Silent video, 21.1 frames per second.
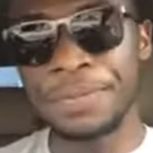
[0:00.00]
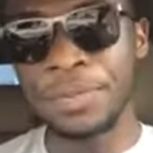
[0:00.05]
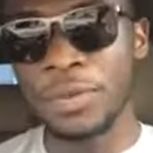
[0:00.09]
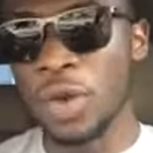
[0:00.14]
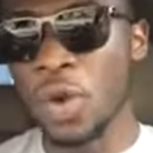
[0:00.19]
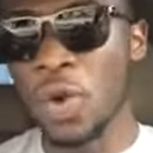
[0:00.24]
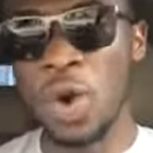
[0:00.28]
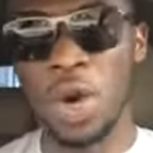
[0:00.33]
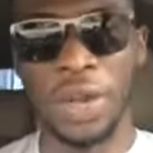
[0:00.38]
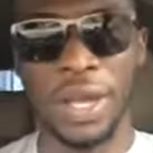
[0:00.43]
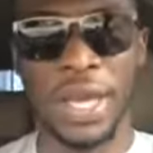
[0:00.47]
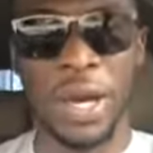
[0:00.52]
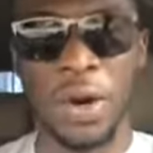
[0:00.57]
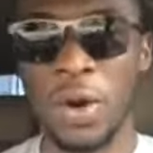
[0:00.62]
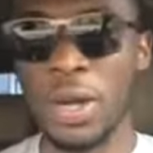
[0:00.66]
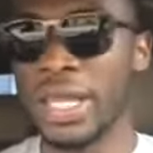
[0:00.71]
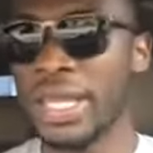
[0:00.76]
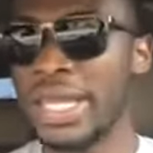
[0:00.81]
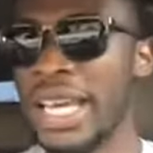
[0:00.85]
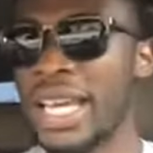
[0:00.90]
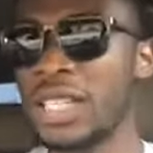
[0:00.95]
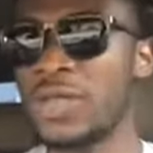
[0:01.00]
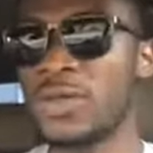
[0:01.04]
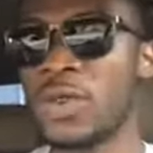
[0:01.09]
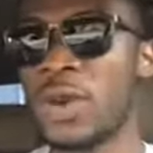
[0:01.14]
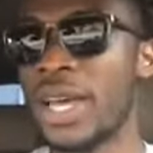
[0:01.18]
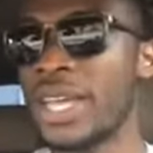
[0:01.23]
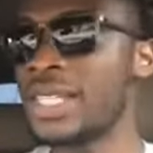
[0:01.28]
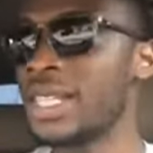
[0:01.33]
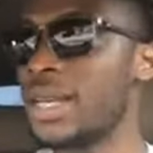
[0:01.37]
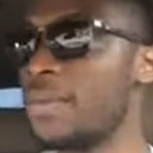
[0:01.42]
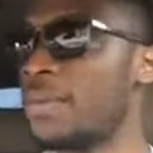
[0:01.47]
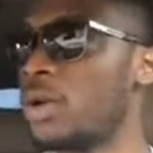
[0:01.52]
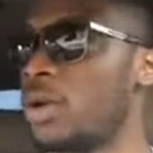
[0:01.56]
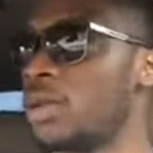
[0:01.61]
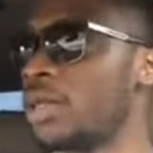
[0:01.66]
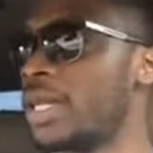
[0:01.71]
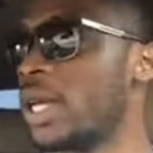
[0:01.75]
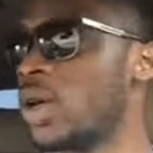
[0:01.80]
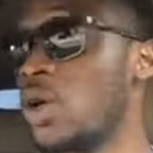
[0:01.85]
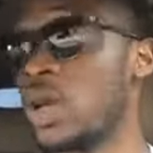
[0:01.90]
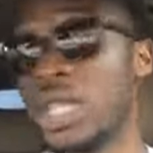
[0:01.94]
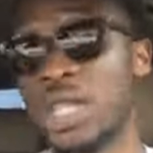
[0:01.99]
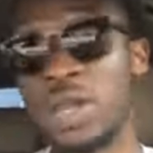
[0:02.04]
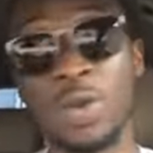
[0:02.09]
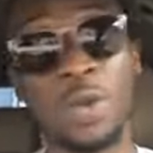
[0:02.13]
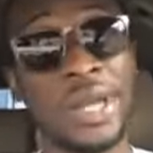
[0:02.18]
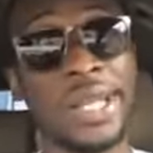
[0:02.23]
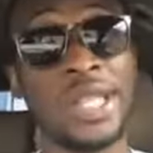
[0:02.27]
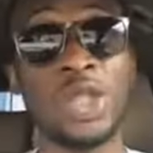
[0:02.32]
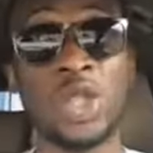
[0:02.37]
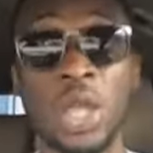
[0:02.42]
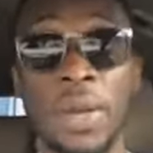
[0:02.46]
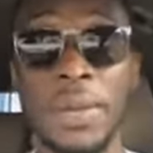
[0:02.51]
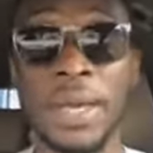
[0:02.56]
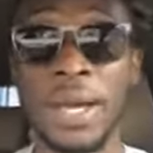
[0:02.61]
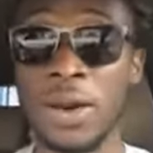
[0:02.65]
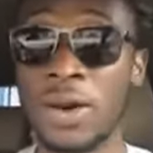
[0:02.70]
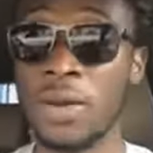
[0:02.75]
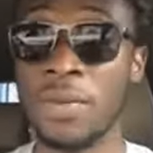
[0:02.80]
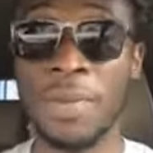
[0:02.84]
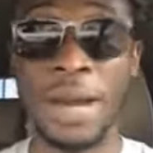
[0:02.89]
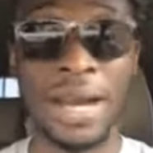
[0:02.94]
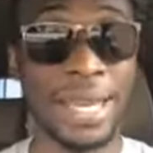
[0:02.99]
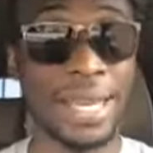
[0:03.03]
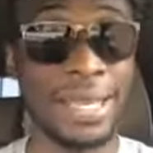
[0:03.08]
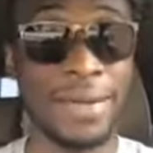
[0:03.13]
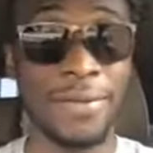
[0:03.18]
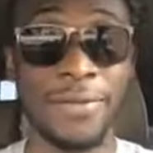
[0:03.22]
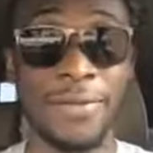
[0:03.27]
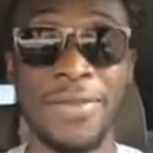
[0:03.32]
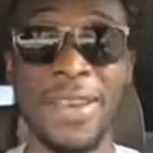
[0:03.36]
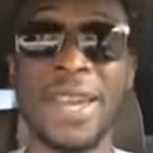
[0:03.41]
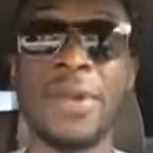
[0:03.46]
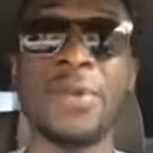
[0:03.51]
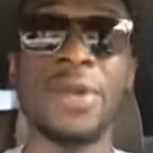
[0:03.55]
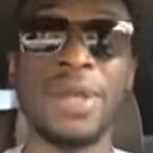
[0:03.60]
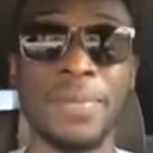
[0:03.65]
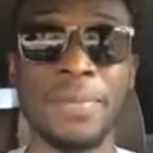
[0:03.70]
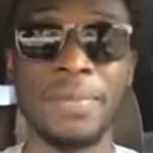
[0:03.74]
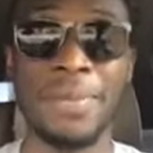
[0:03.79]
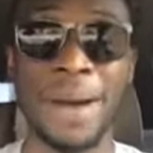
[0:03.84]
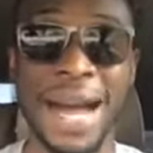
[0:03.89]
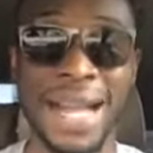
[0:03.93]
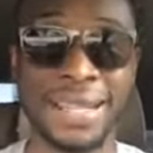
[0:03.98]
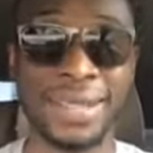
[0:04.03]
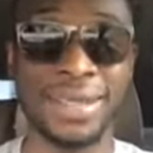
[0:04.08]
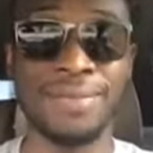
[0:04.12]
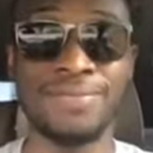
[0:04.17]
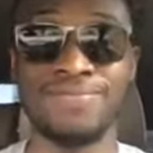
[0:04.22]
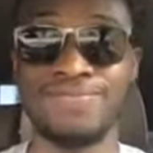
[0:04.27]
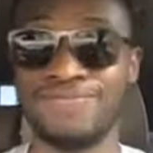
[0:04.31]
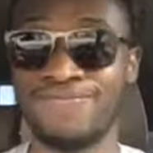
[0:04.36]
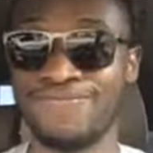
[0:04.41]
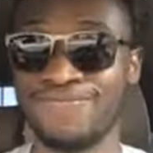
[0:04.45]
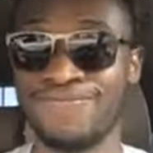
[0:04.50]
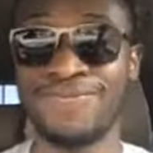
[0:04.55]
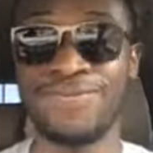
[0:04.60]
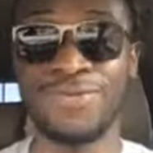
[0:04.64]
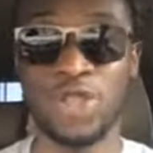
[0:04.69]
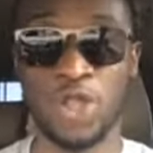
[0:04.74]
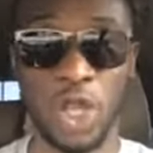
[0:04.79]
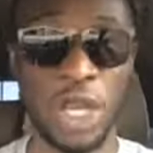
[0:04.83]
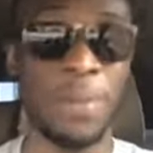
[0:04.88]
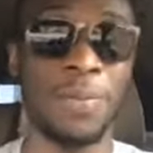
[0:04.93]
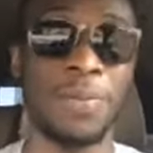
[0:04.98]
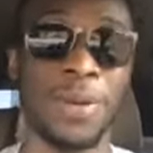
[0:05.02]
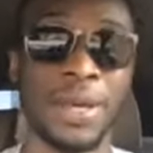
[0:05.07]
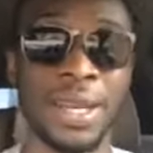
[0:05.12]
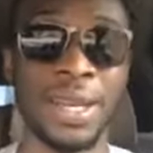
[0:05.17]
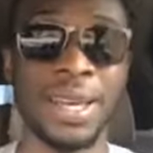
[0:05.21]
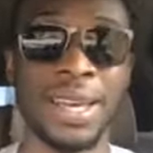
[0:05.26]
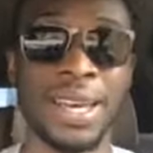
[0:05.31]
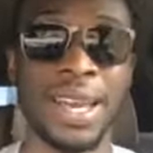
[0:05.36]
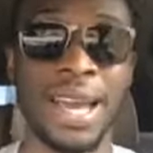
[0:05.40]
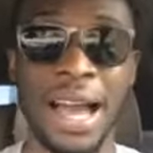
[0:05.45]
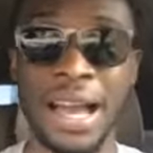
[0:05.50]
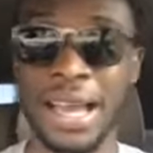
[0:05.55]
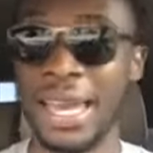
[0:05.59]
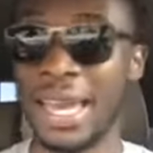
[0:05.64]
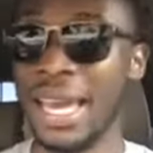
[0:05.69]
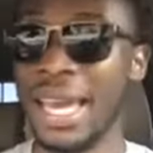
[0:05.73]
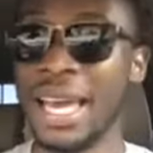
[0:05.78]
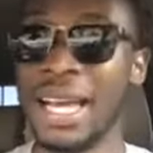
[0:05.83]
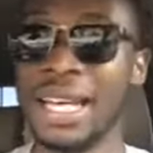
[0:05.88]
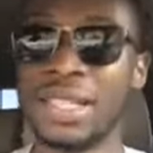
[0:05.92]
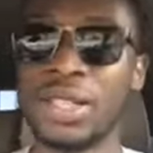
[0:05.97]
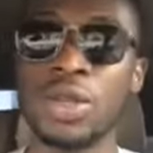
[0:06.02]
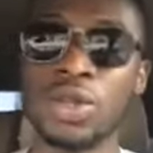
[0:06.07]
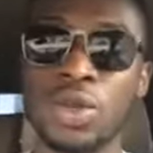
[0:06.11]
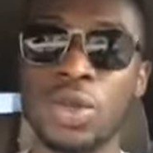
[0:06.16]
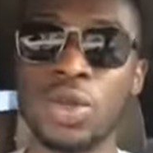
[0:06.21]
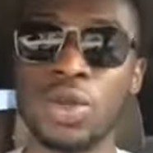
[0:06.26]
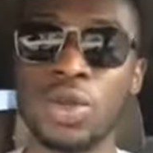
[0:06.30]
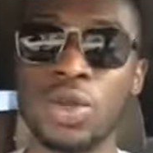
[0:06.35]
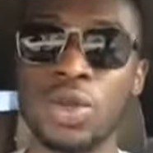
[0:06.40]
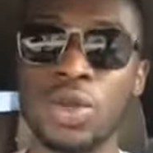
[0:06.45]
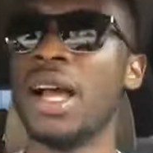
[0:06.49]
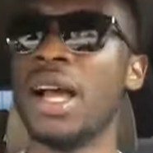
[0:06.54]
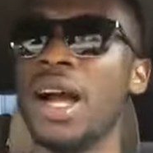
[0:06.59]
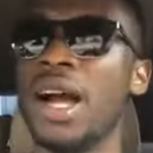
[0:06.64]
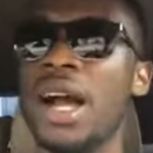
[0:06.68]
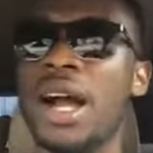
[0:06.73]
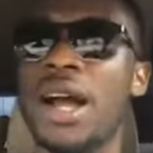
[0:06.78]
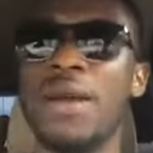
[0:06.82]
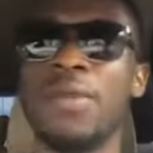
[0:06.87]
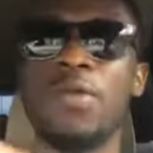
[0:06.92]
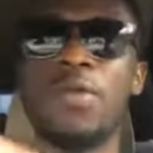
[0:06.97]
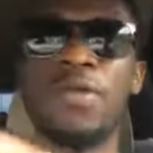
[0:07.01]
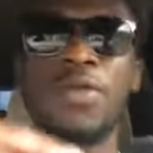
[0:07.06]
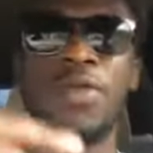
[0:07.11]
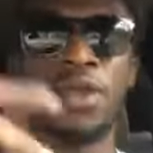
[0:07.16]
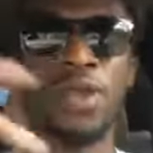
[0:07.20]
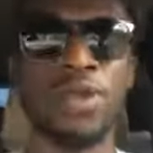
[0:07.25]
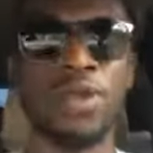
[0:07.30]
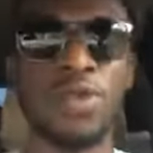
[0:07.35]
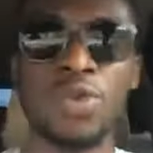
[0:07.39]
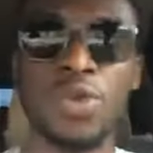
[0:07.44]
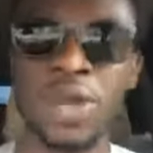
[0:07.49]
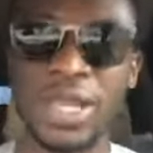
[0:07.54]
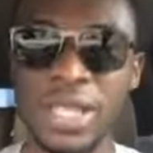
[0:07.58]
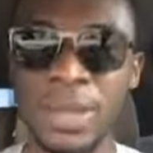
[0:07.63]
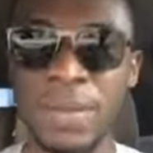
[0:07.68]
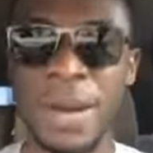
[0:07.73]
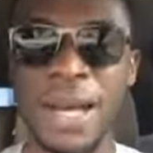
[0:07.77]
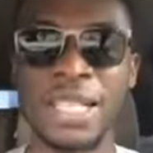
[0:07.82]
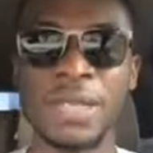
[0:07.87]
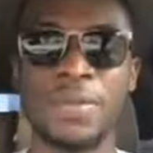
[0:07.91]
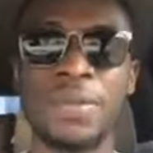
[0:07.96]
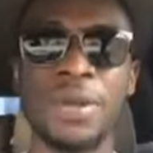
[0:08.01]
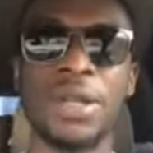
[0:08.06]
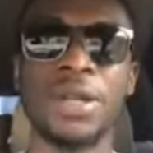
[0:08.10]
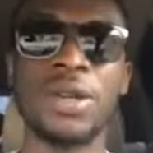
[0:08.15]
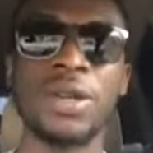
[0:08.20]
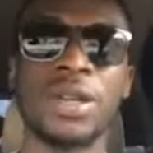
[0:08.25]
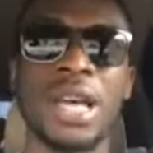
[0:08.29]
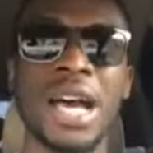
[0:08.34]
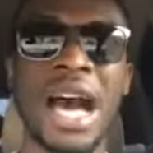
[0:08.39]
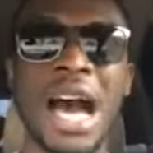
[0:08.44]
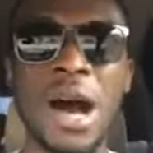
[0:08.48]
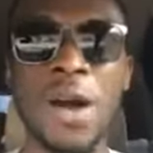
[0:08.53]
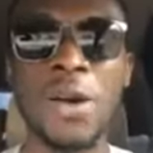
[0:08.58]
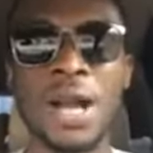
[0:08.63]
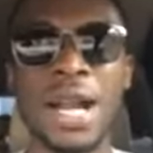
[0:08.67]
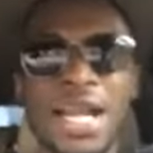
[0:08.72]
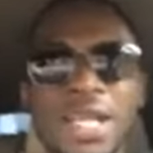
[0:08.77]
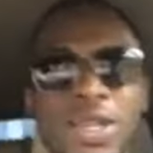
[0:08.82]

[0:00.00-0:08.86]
go on holidays, for example, they go in great shape, they come back in a very bad shape. Okay, so we've got the Christmas period. How can you